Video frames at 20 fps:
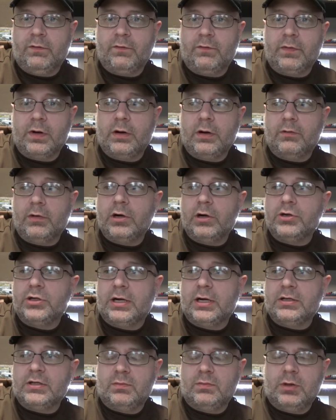have a very rare
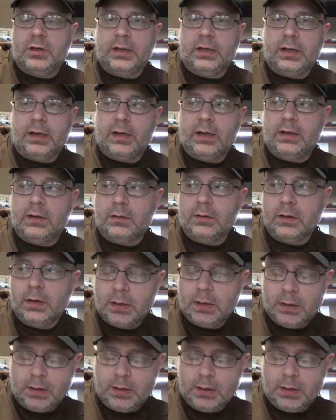chance of playing again.